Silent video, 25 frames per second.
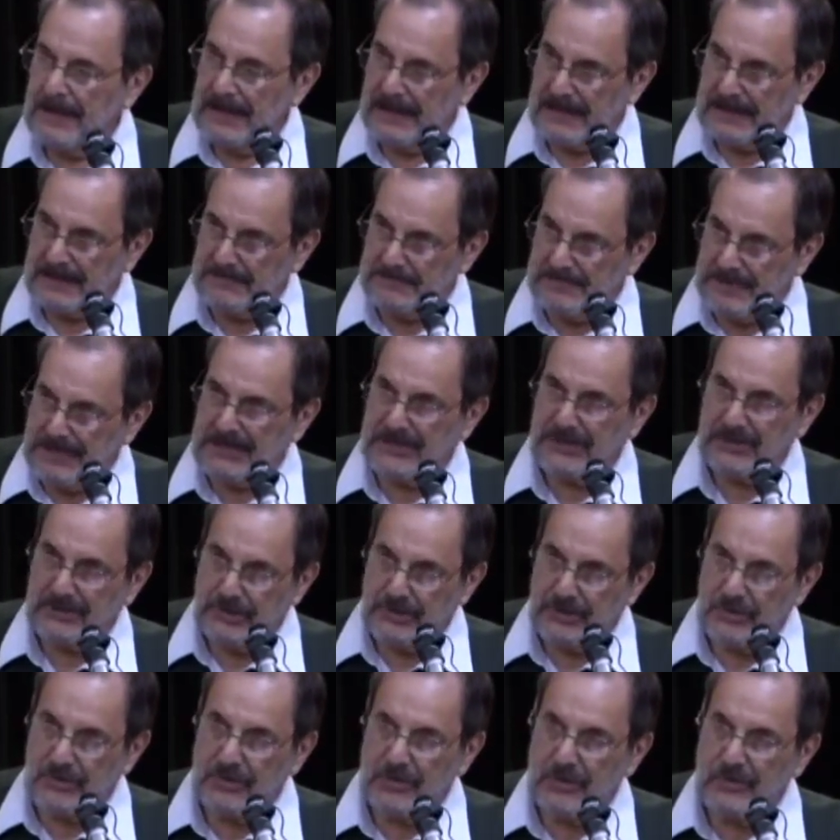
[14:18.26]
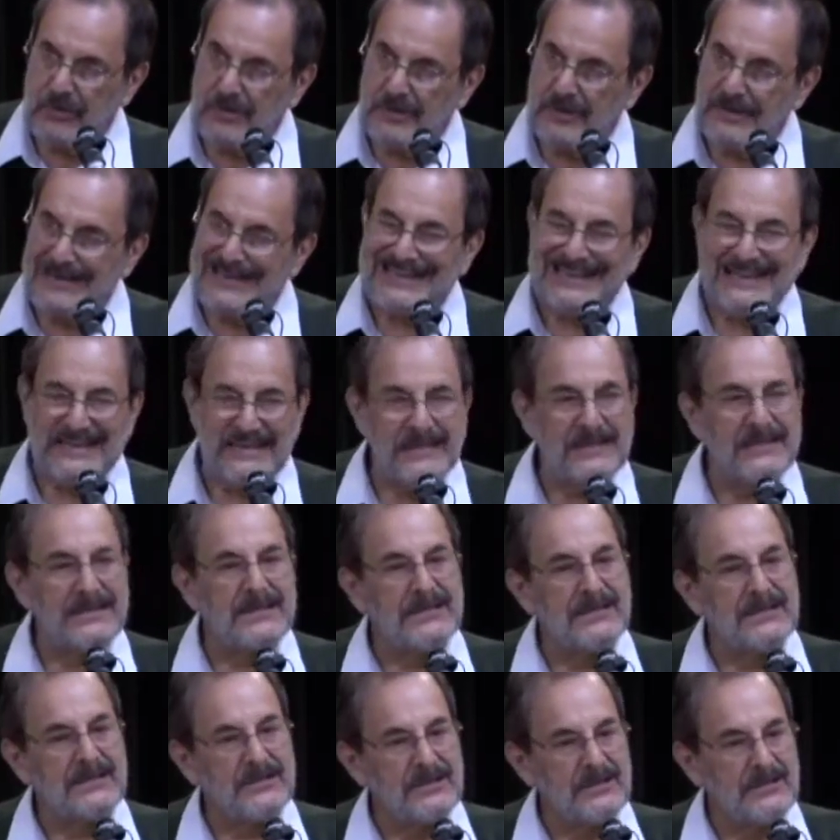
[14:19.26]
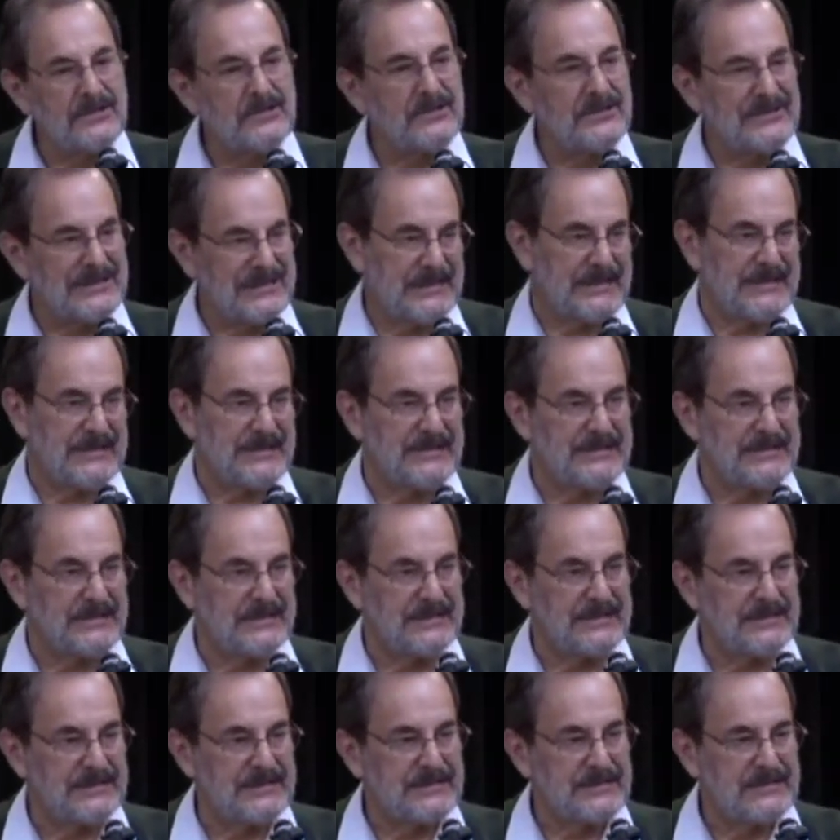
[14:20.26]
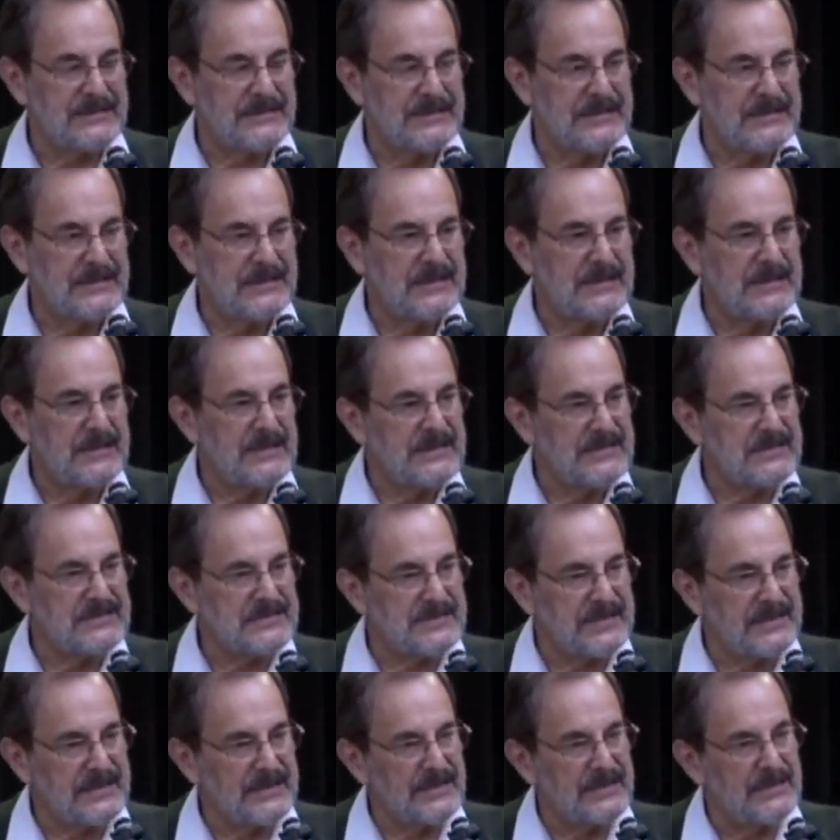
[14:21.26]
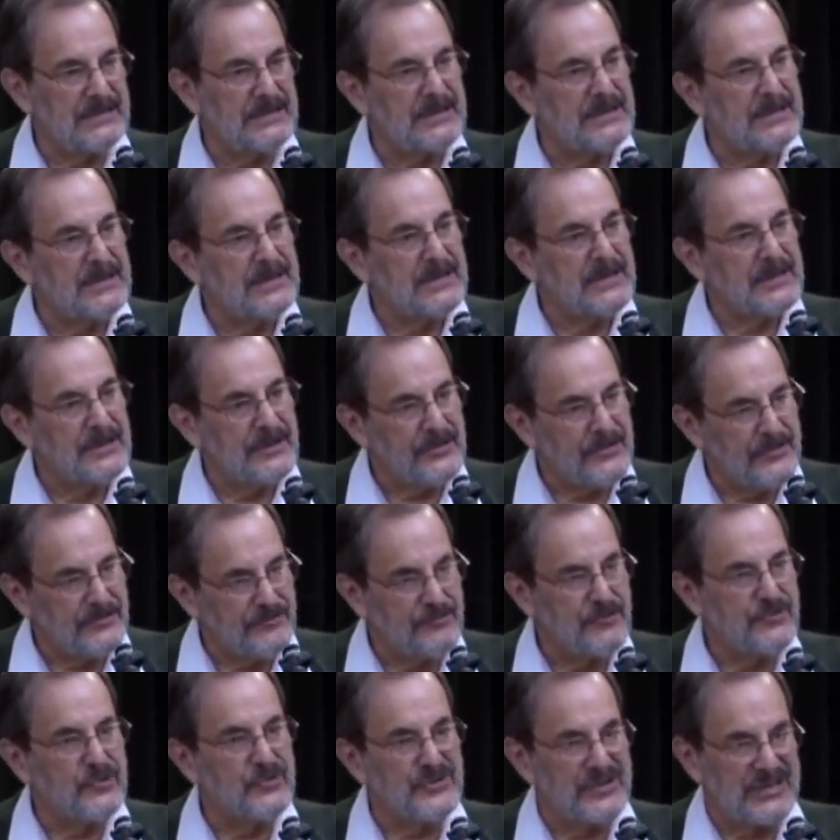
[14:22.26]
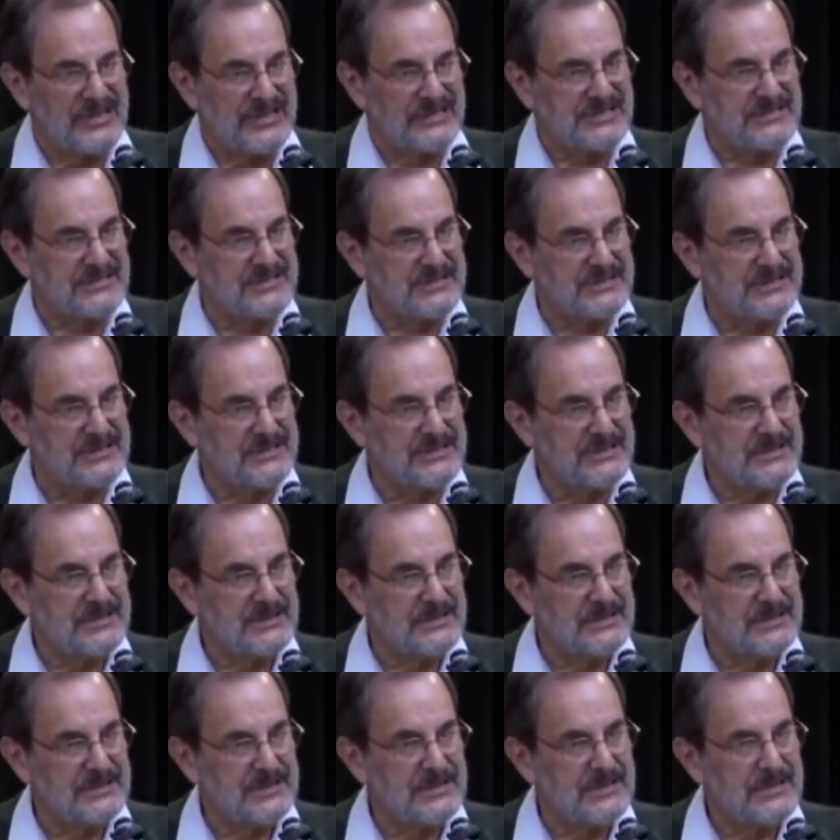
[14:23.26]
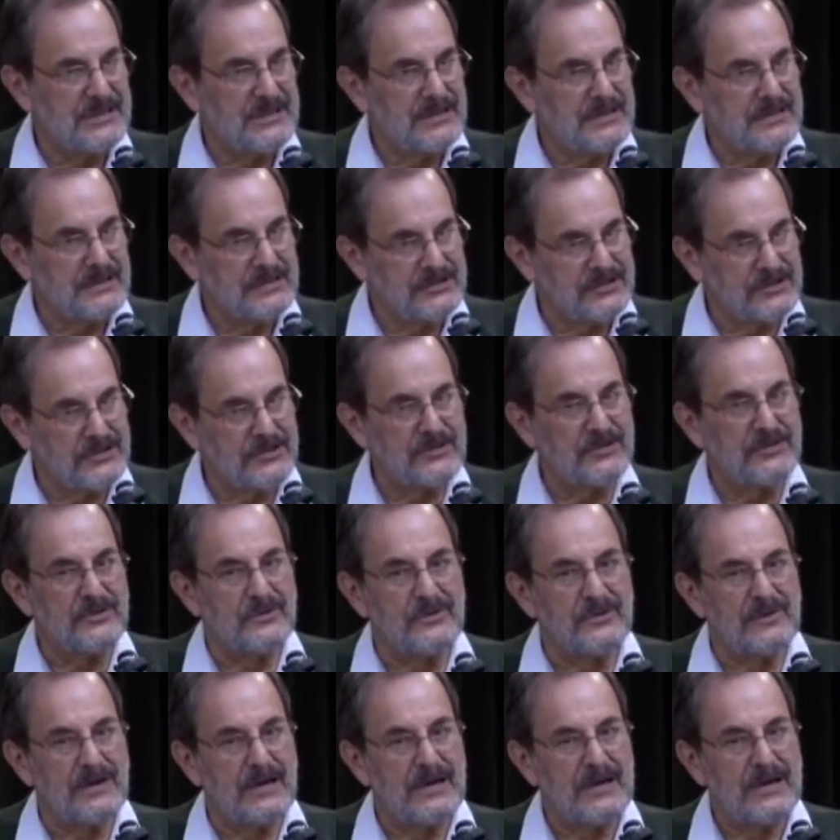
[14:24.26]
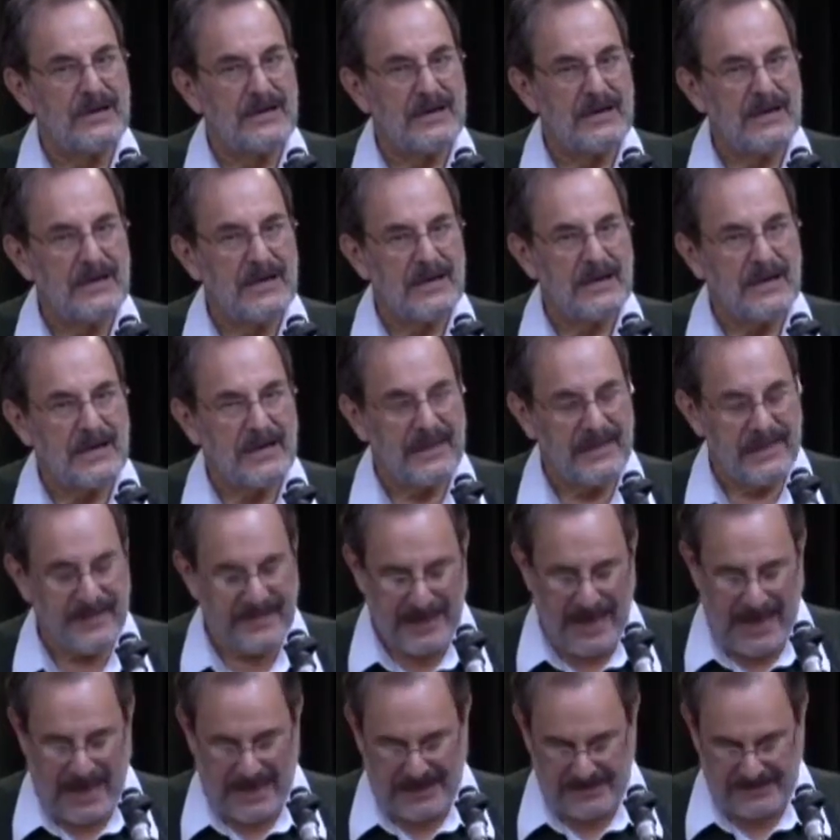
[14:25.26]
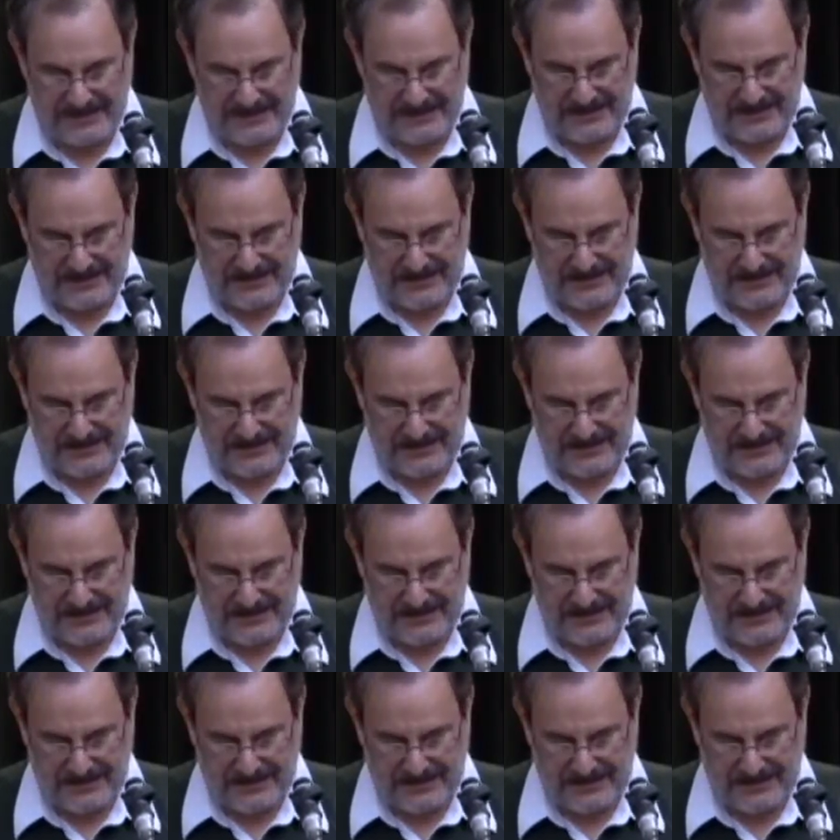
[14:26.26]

and may you, in your innocence, sail through this to that.